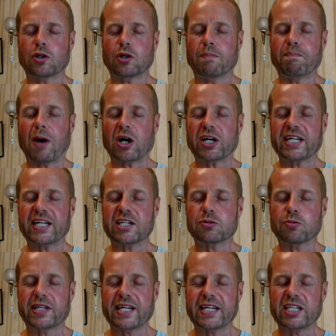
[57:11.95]
your body
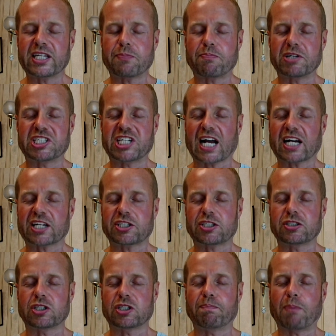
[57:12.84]
is within the
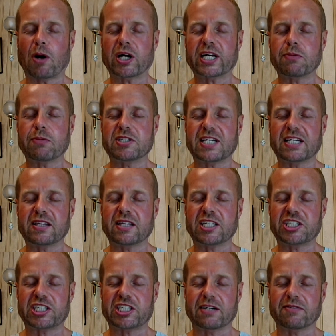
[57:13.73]
projection. Your body was
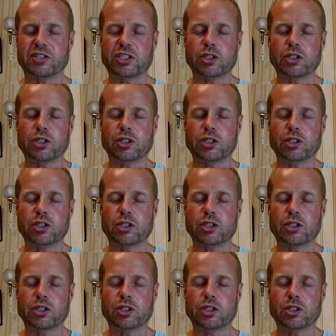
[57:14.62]
in the shift.